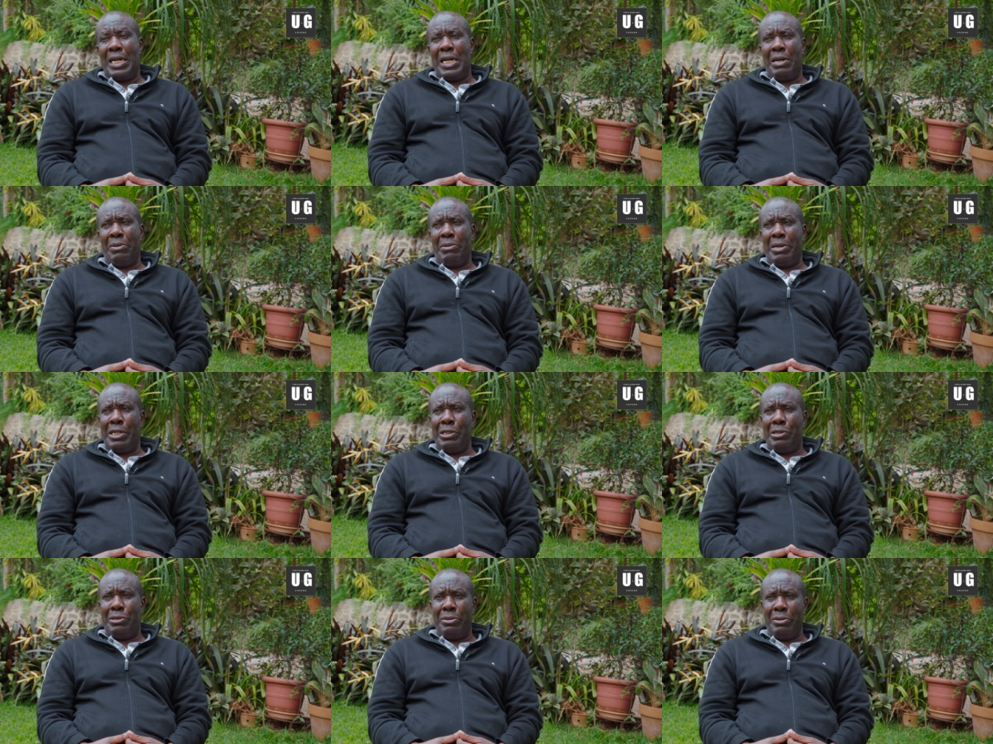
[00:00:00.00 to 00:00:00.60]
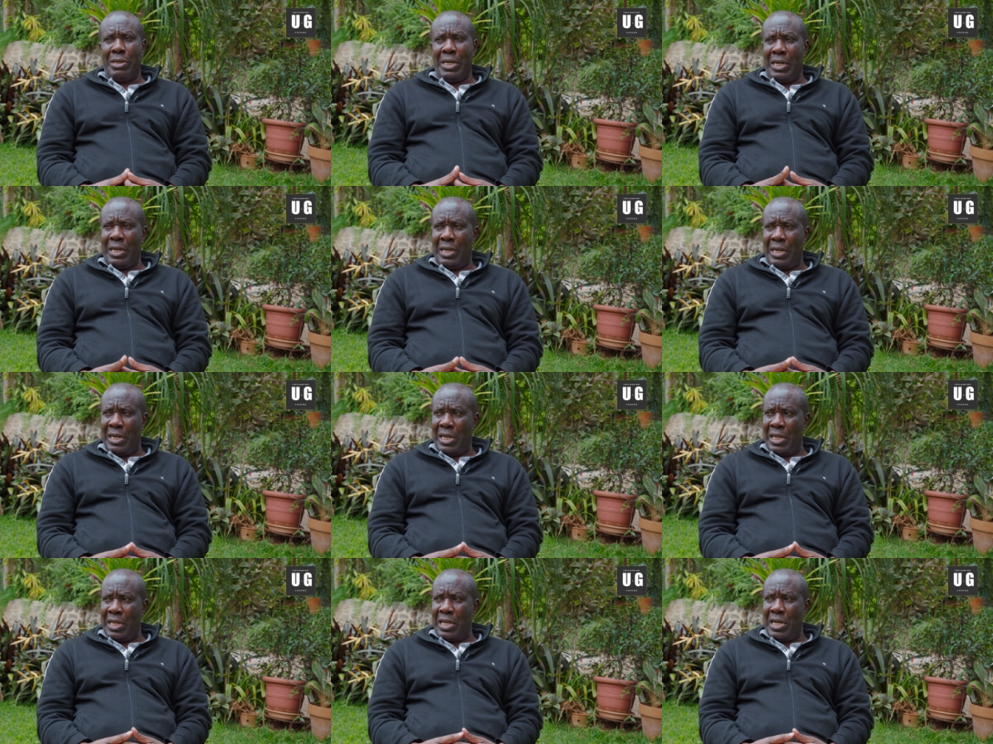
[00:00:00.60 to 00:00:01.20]
I went to
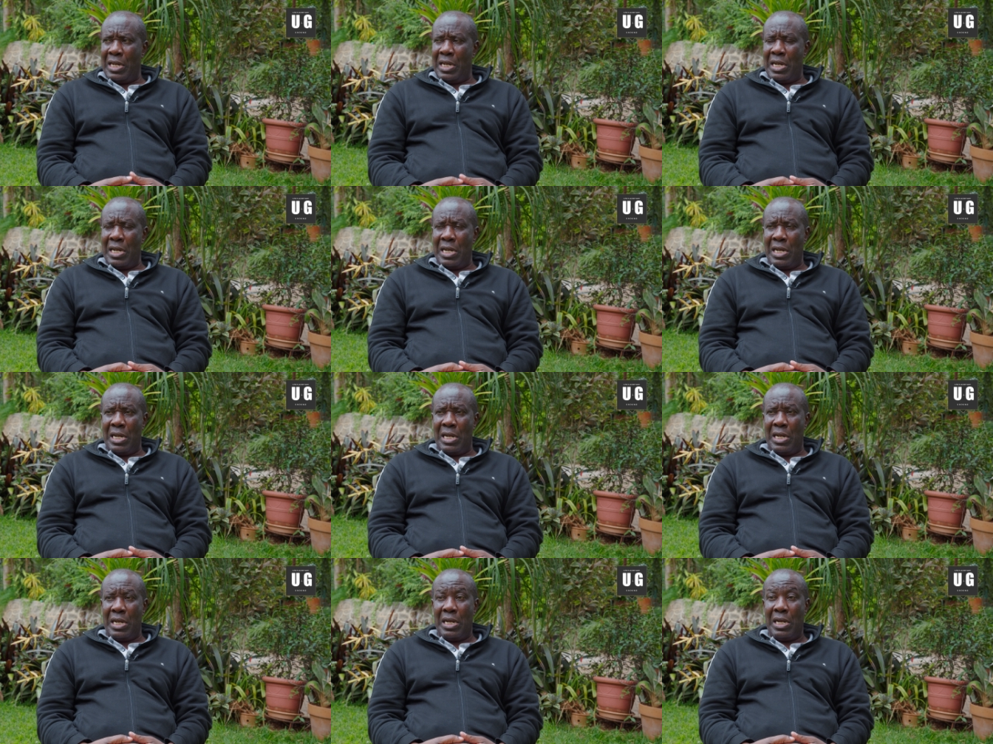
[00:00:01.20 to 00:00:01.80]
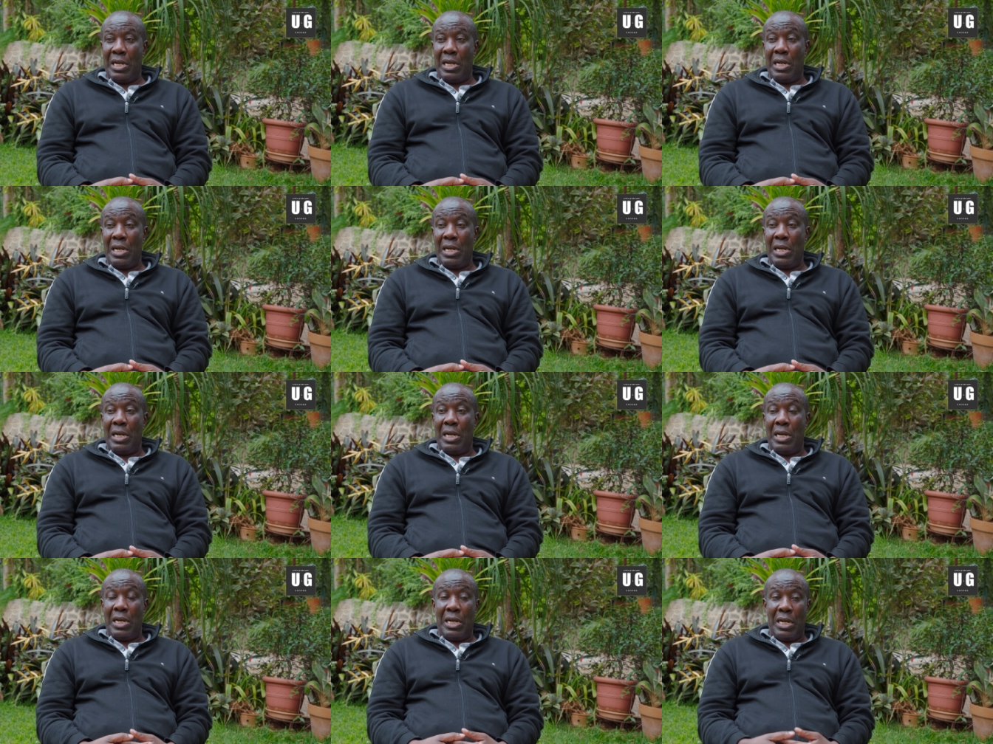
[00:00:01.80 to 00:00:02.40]
another,
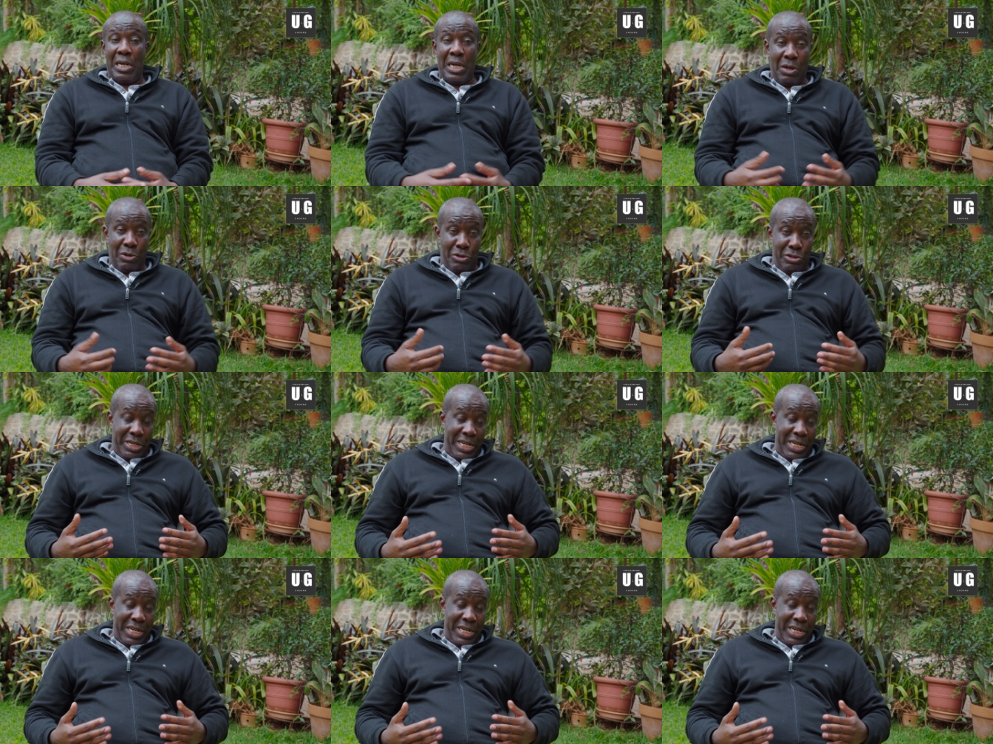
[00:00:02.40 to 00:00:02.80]
now to